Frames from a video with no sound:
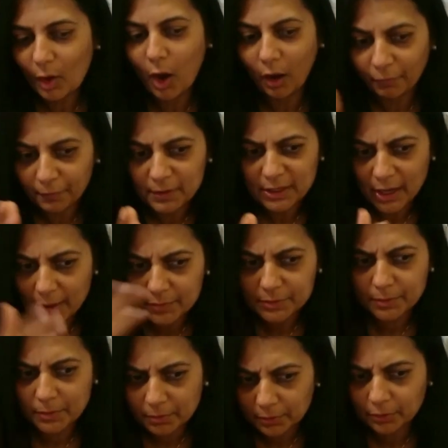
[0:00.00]

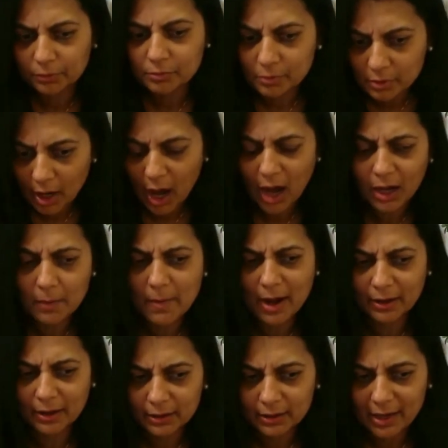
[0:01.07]
oftentimes people don't talk
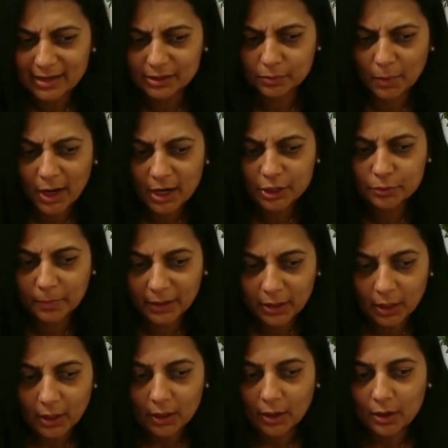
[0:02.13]
about it as much,
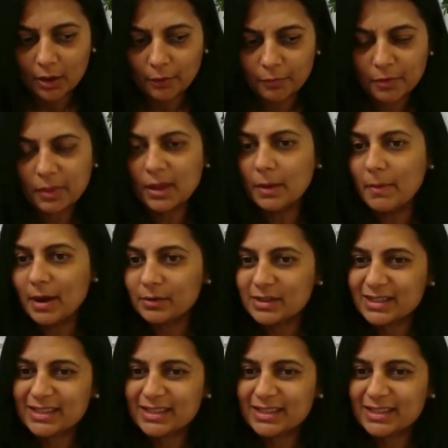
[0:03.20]
but if you think about